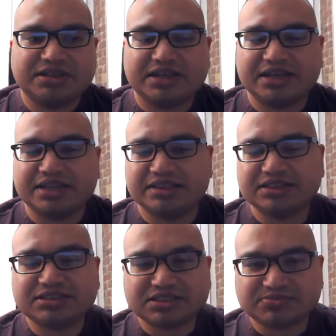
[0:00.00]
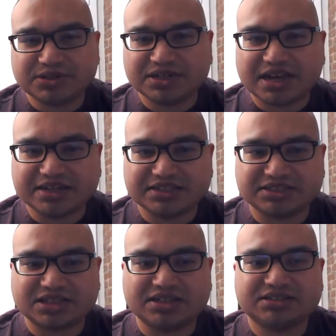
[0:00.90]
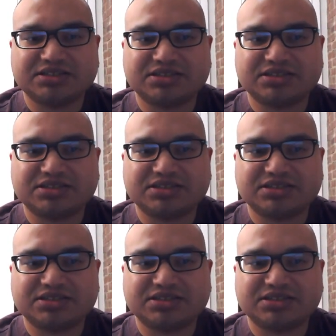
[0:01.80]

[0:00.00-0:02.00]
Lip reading: And this has been kind of discussed.